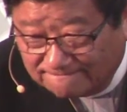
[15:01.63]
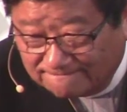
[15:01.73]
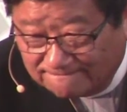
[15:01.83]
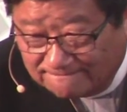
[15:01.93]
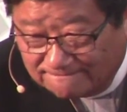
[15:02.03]

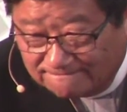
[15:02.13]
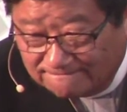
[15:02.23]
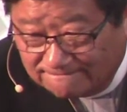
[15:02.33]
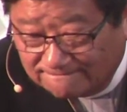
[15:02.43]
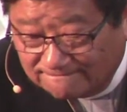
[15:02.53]

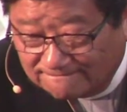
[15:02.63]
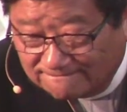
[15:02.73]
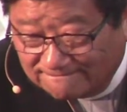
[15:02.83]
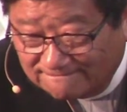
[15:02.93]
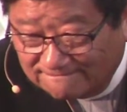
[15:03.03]

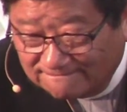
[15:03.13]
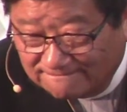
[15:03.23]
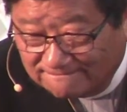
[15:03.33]
[no speech]